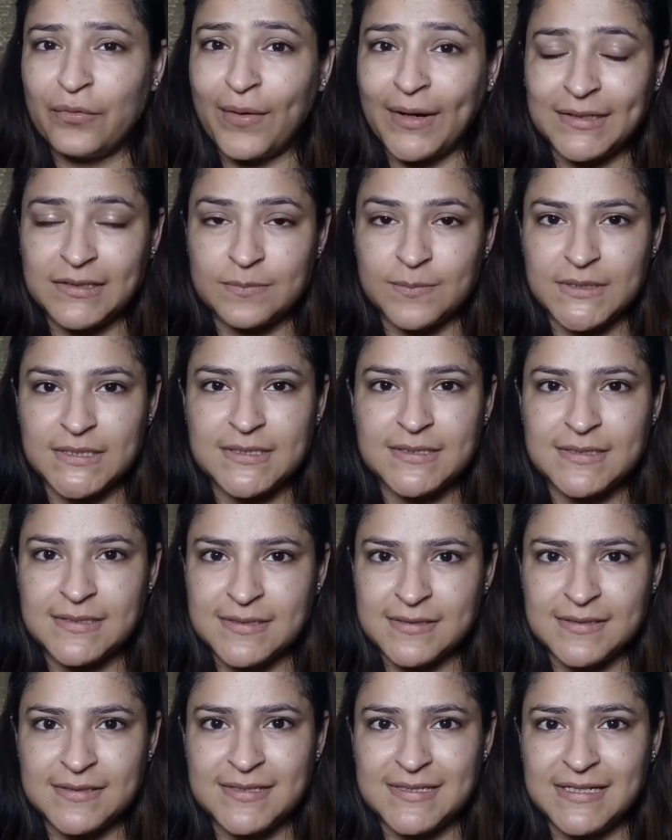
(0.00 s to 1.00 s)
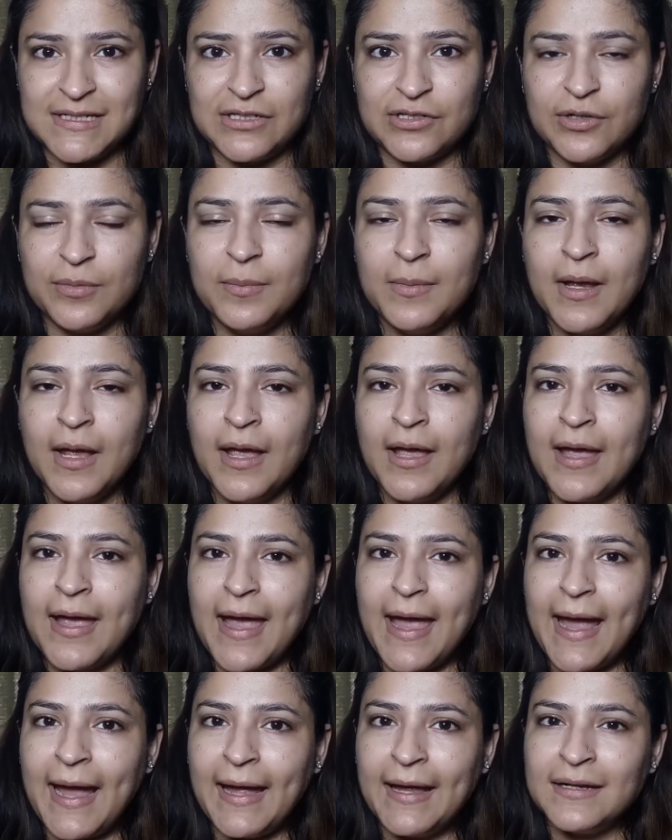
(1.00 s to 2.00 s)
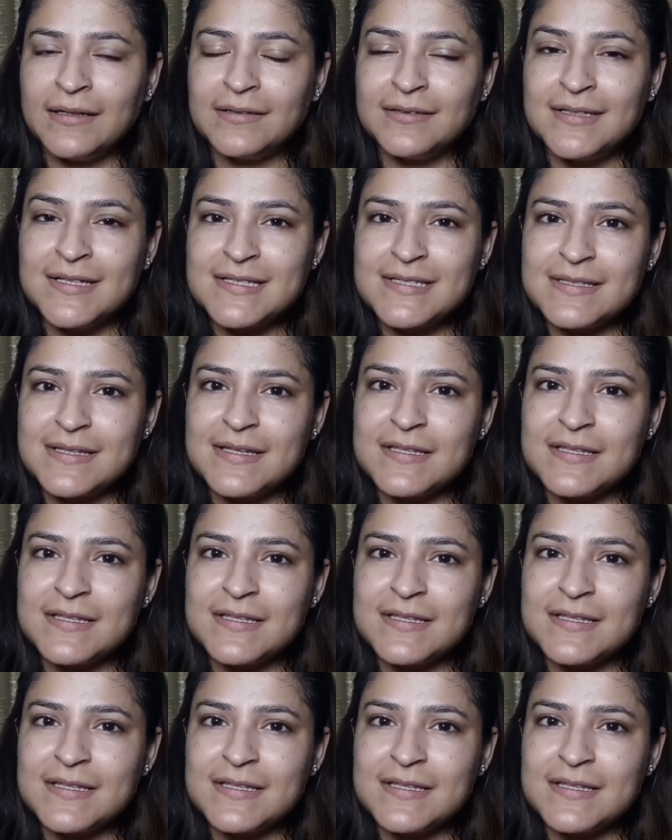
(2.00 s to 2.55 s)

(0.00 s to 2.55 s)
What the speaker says: vitamin serum, and this